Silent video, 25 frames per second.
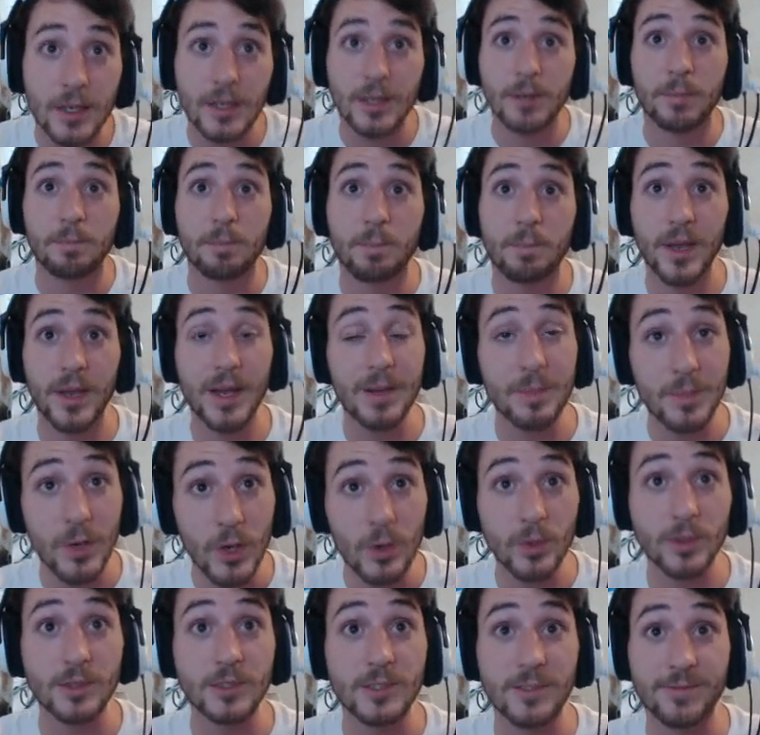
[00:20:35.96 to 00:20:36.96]
Big
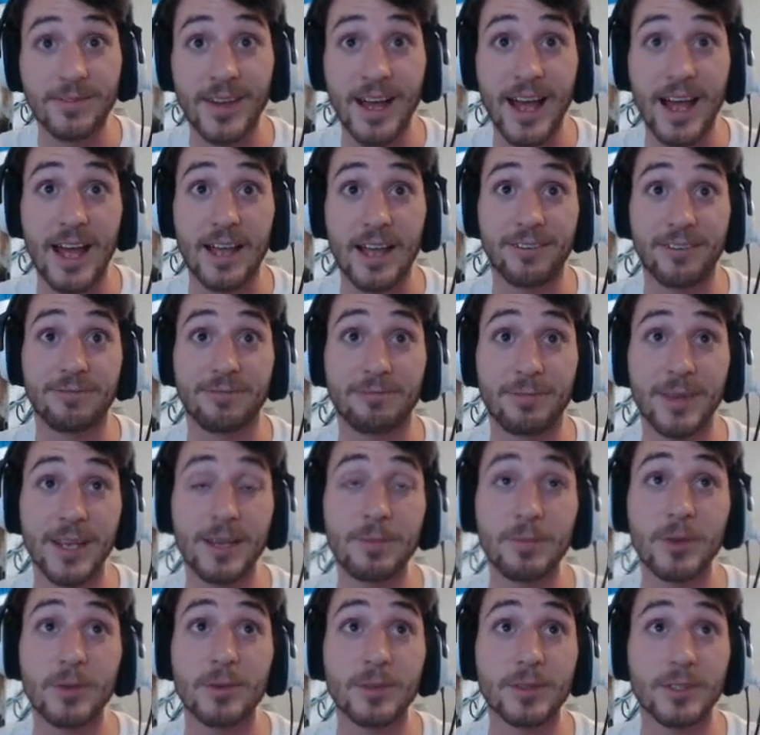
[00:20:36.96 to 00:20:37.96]
mutants 5. Big
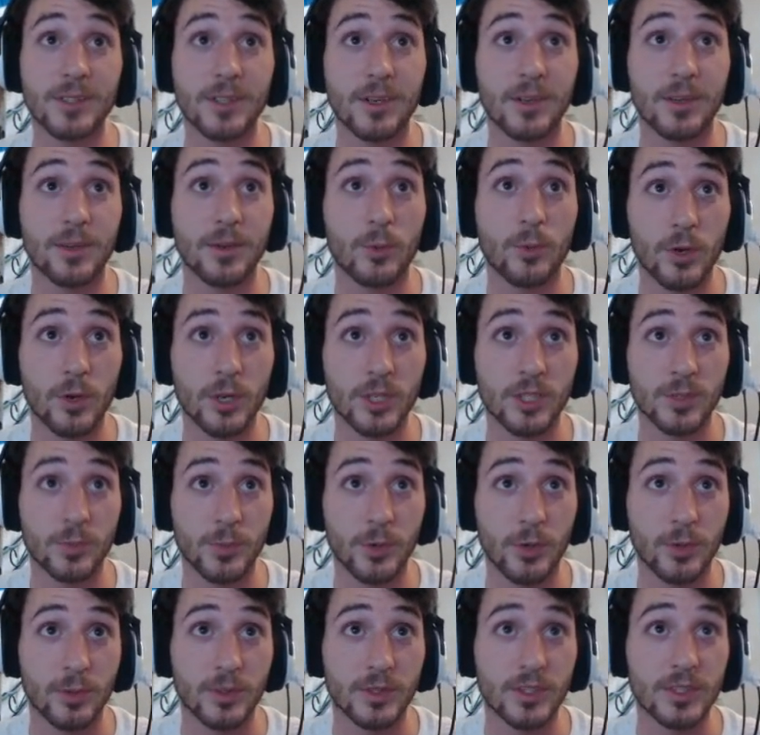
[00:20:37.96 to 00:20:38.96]
mutants are the worst
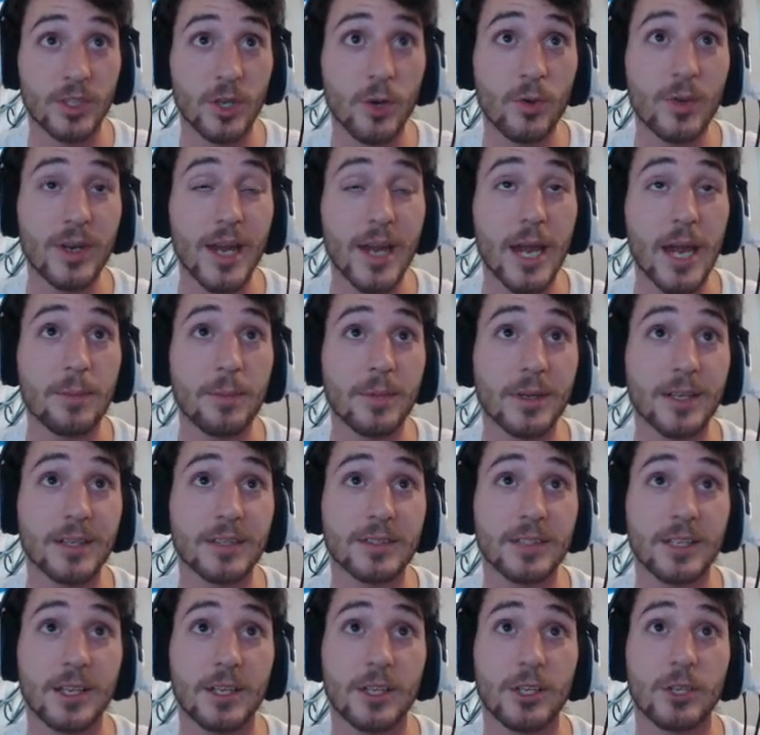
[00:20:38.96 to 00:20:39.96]
mutants. No game to
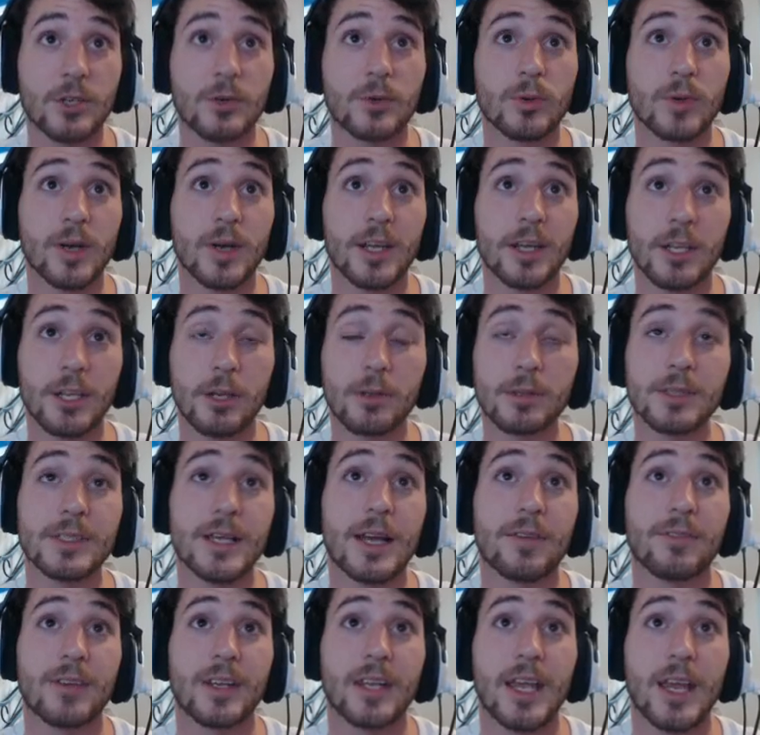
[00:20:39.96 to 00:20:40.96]
continue. I used to
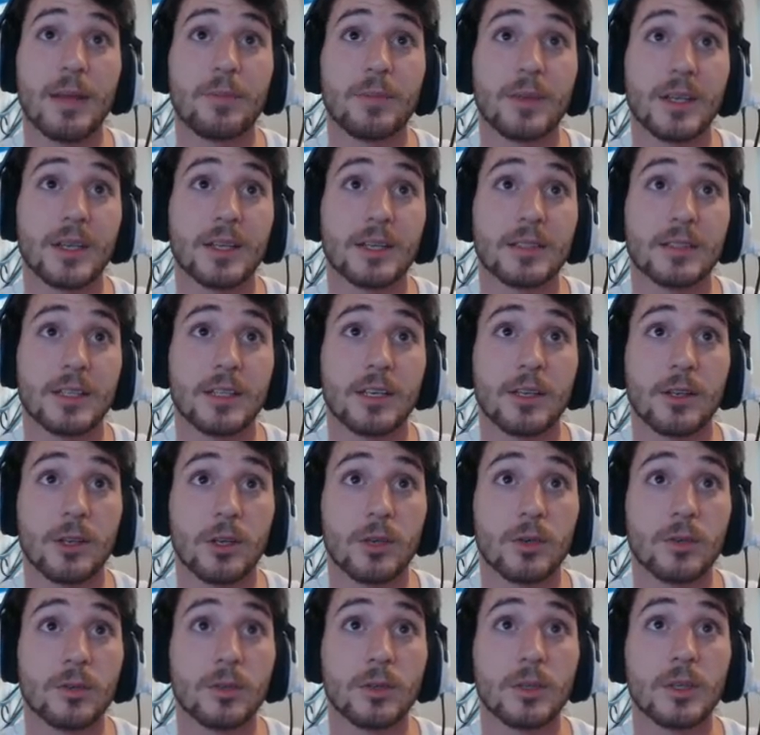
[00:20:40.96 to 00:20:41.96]
have a game to
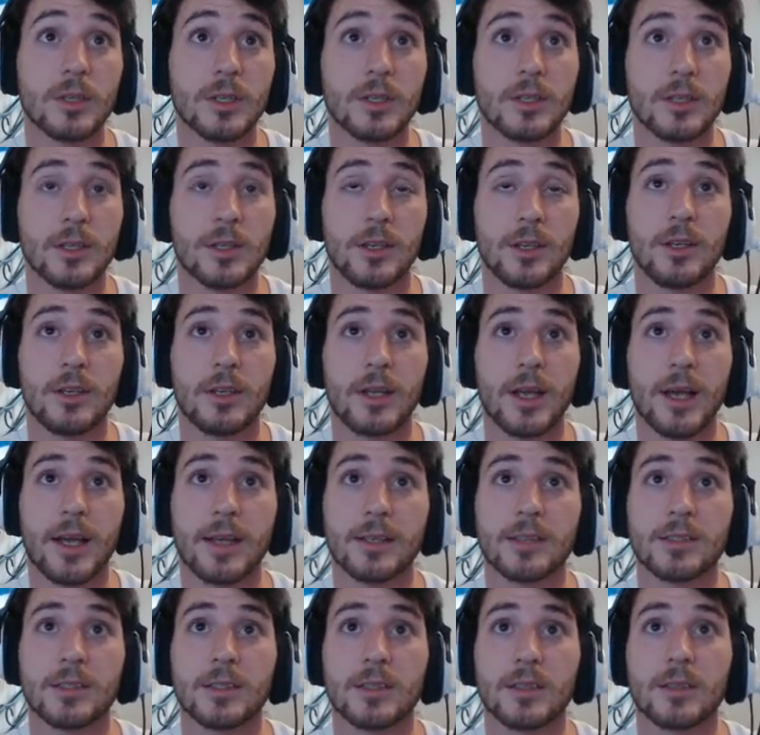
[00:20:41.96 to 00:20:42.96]
continue, and you
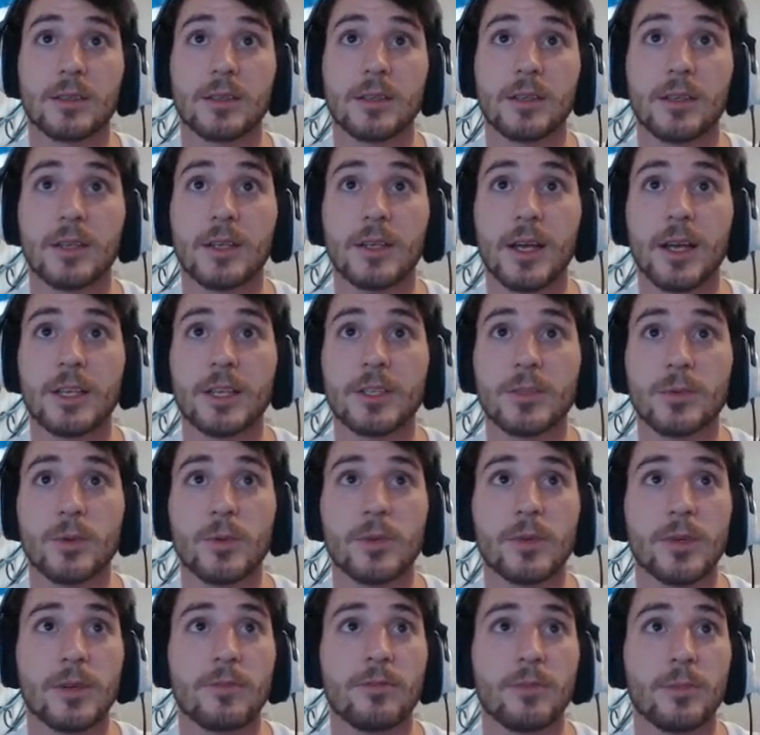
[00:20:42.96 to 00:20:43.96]
guys
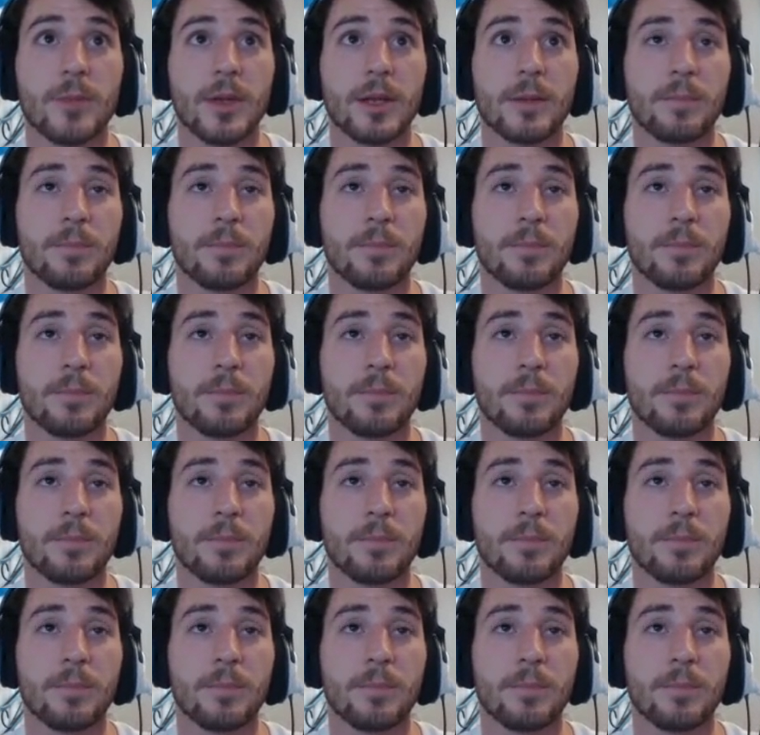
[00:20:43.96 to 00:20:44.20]
ruined it for me.